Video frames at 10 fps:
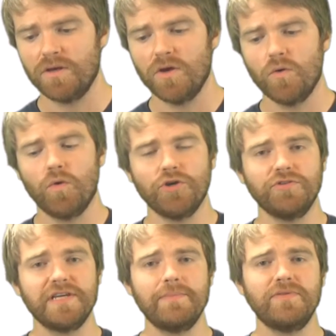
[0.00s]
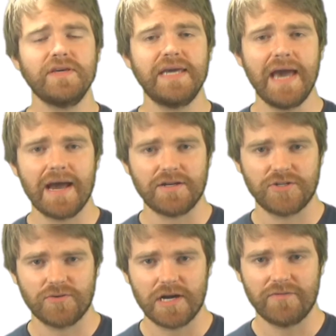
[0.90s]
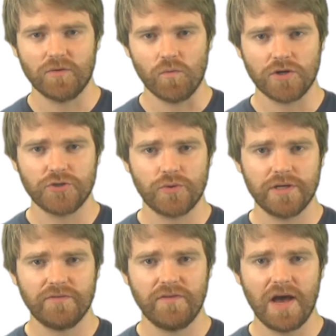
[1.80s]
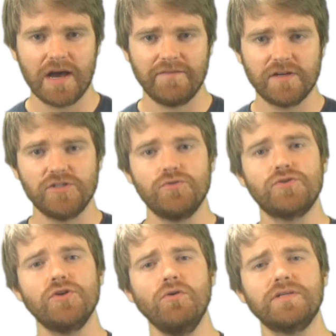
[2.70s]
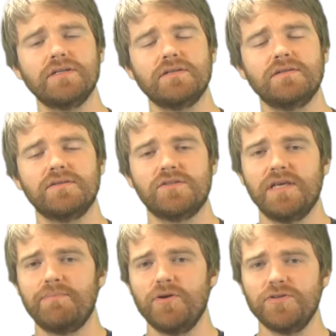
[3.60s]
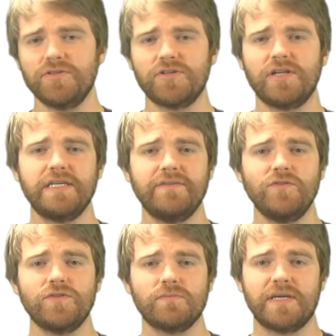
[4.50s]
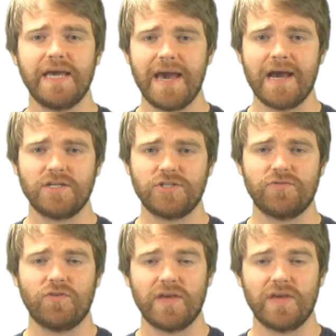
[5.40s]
Well, you debit the cash, right, for 125 because you sold it. So that person's going to give you some cash for that